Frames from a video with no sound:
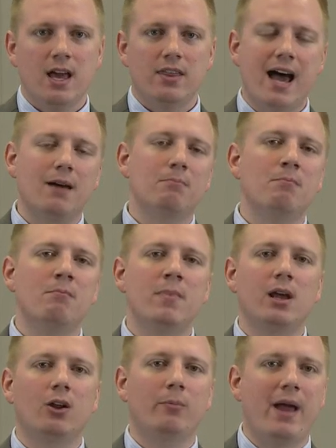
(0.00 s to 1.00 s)
that
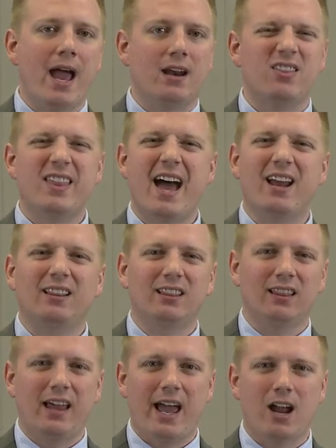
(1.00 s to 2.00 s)
middleman, that
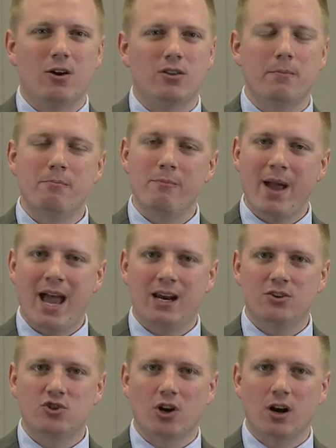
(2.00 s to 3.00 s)
layer, the
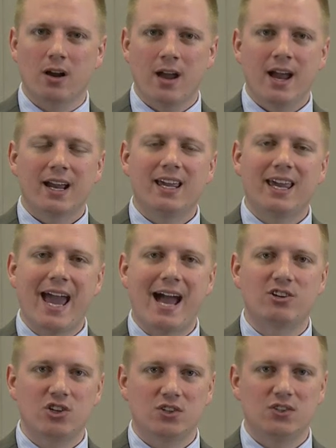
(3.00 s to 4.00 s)
manager,
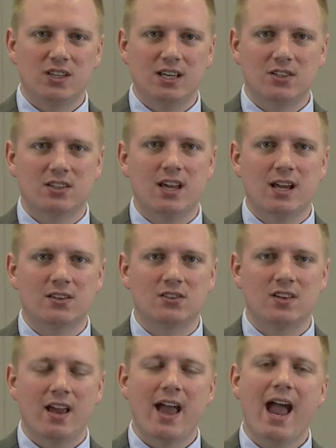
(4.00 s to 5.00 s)
catches these
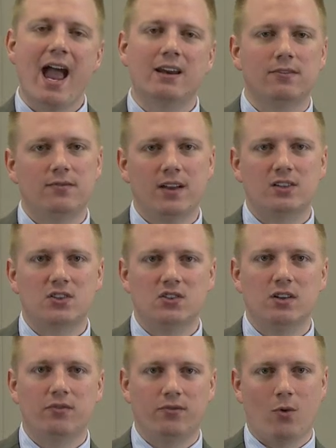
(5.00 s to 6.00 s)
things and fixes
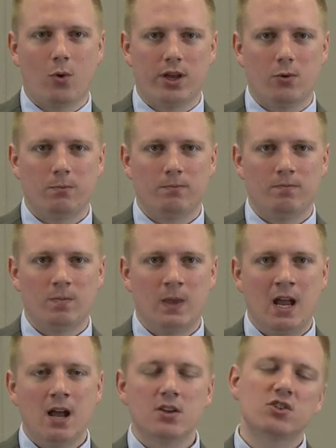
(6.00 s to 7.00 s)
it for you.
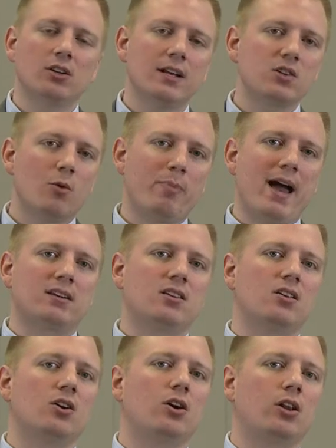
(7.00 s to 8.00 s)
So let's go back
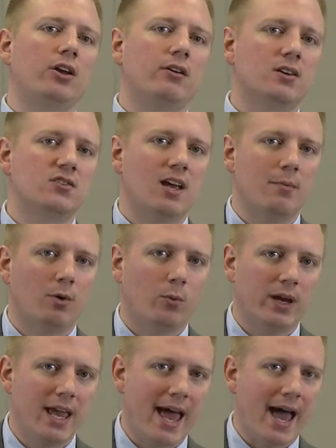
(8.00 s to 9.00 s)
to the earlier example
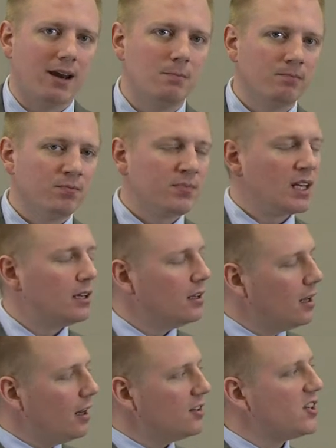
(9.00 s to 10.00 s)
we had.
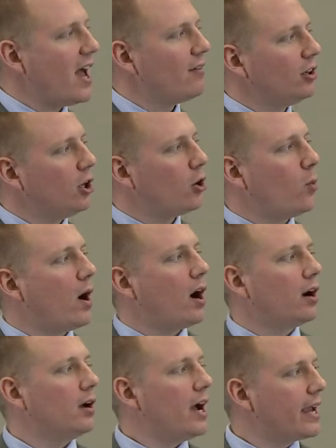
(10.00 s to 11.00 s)
Let's have a look
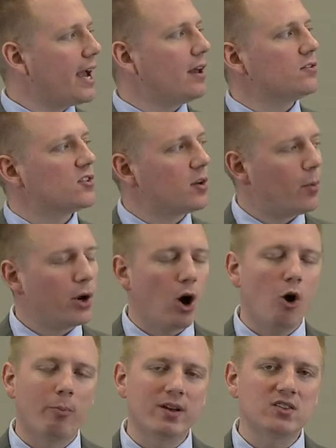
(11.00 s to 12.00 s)
where, again, someone
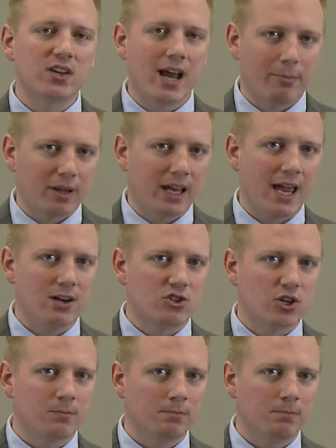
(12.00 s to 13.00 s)
opens an
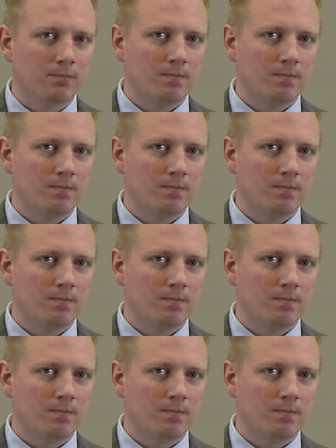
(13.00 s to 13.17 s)
application,